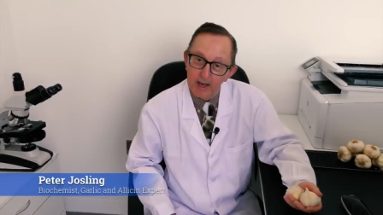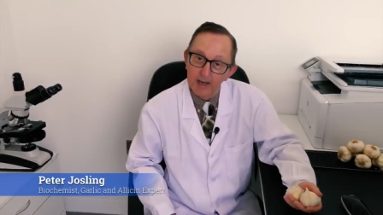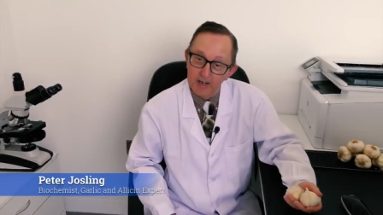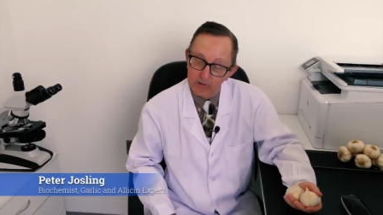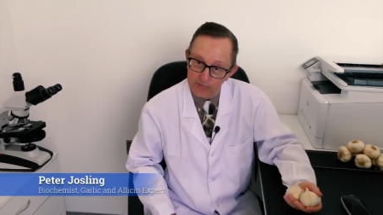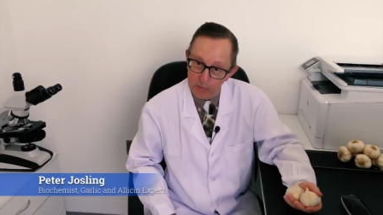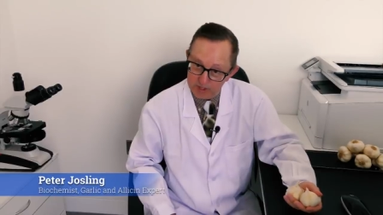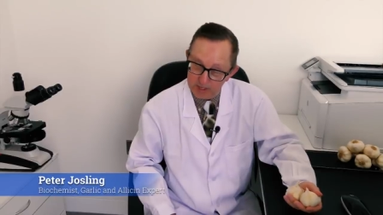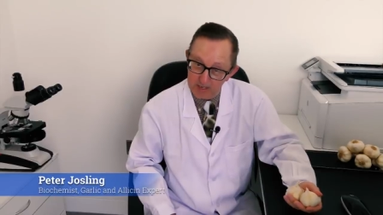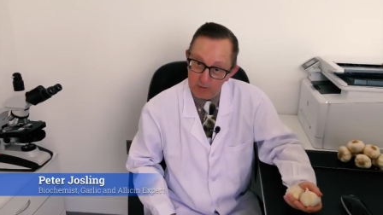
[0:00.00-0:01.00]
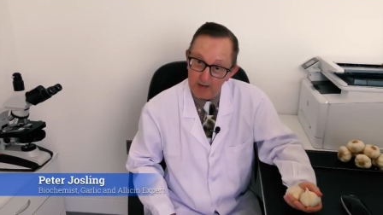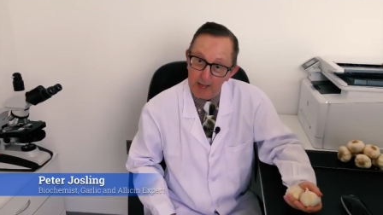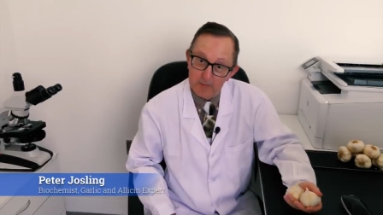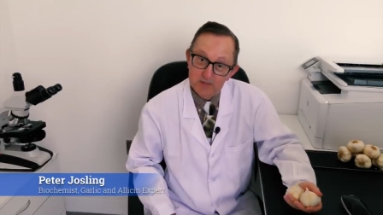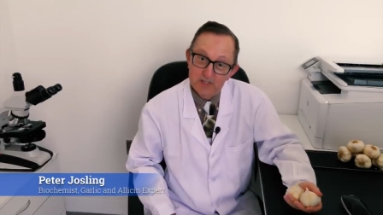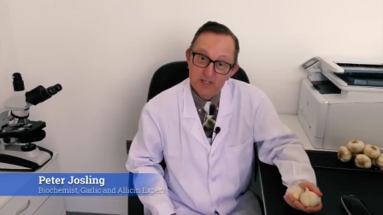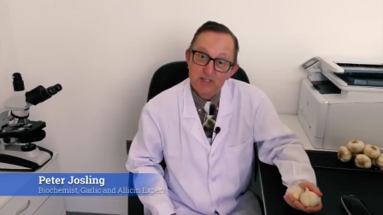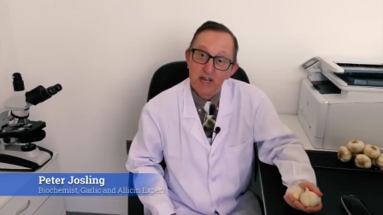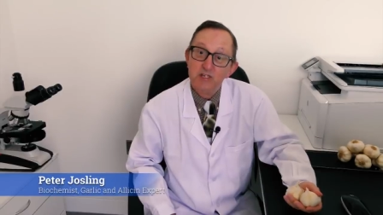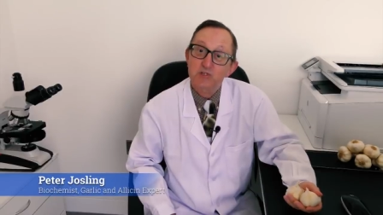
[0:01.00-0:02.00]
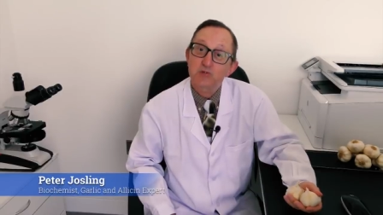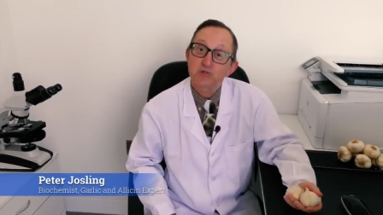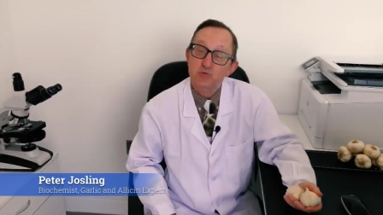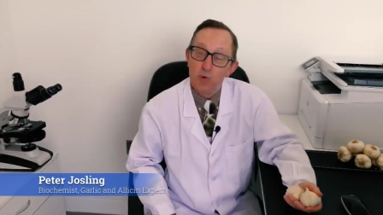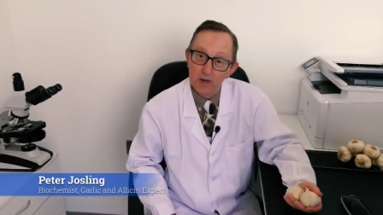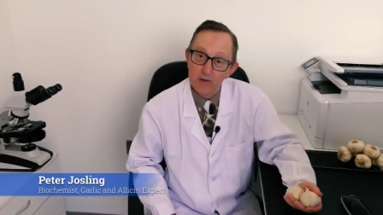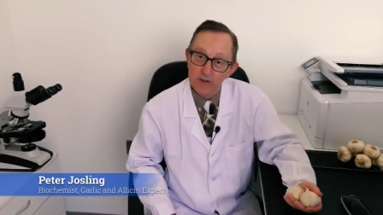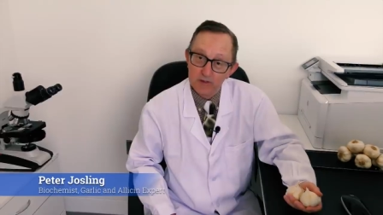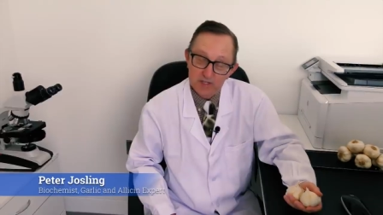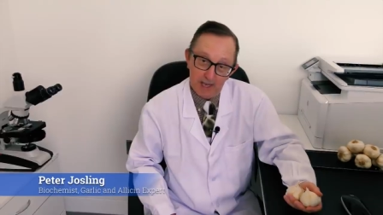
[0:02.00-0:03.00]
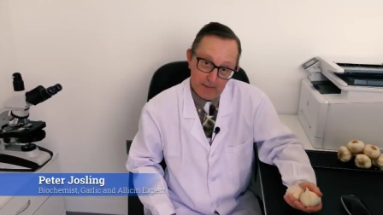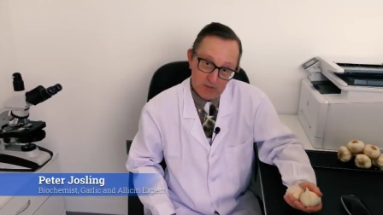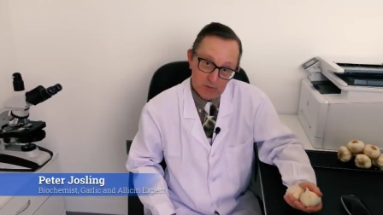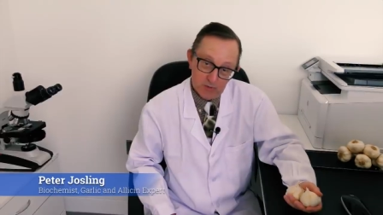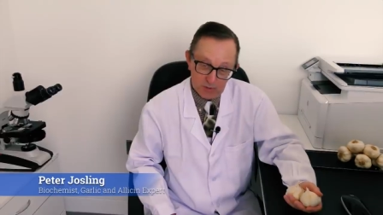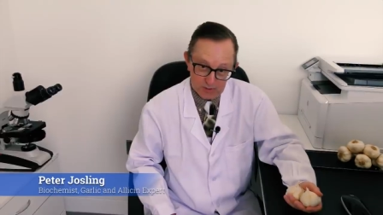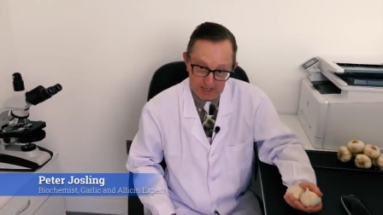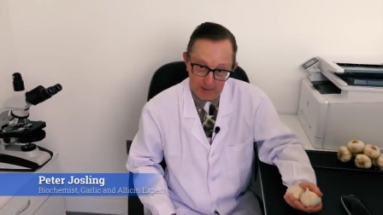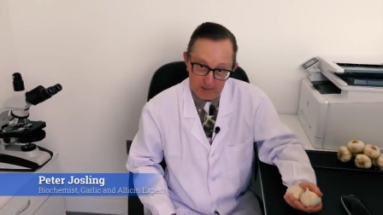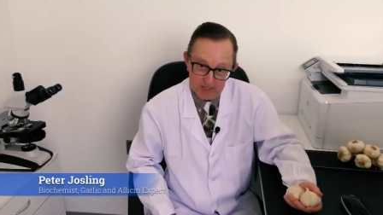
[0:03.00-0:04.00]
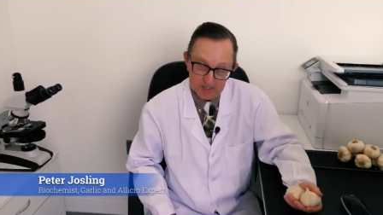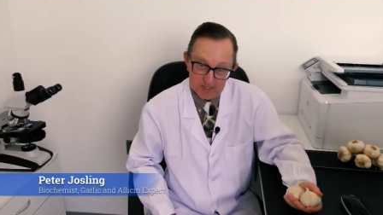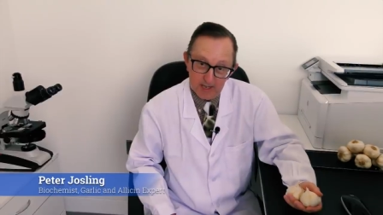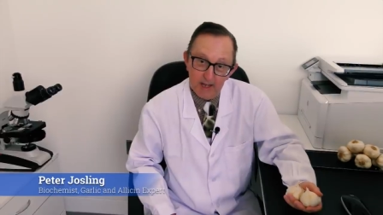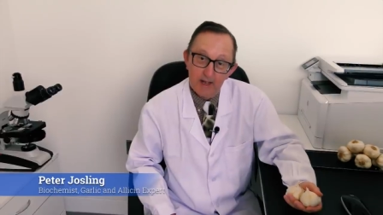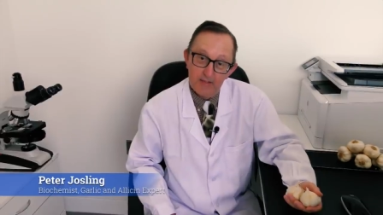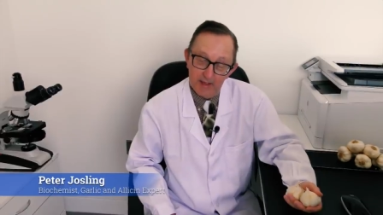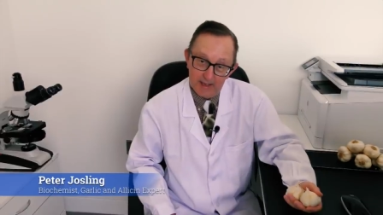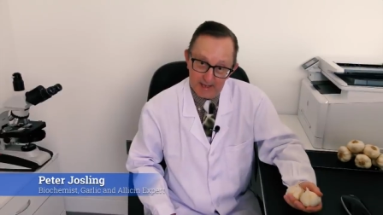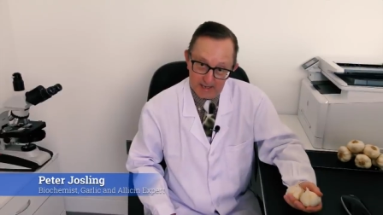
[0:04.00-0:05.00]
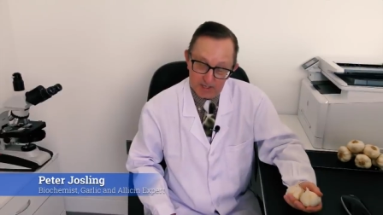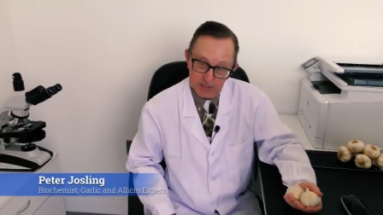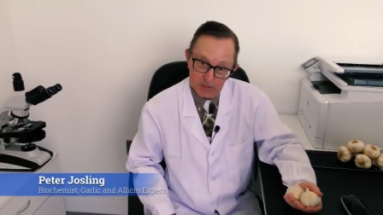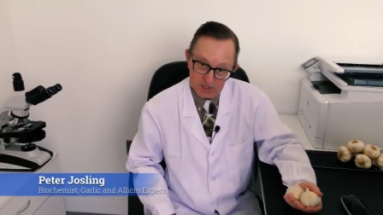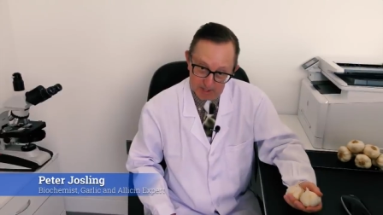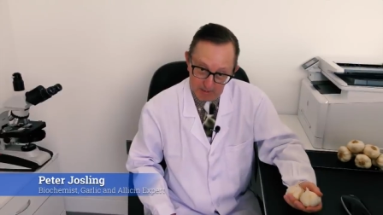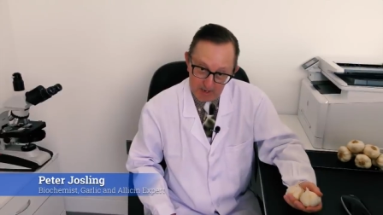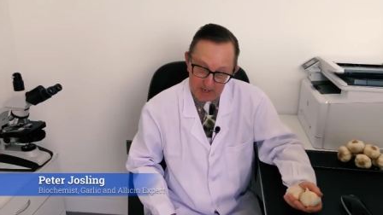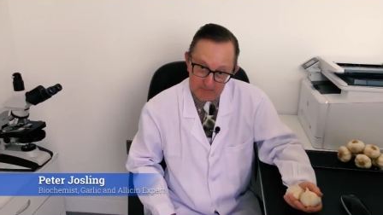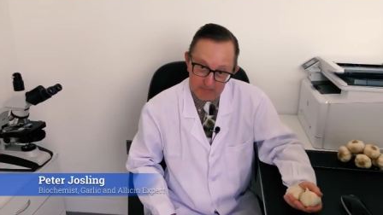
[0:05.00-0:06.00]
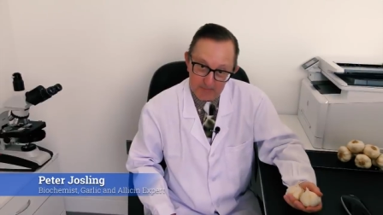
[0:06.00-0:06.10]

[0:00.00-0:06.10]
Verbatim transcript: And unfortunately, what happens is, as you swallow those capsules or tablets, they get into your stomach.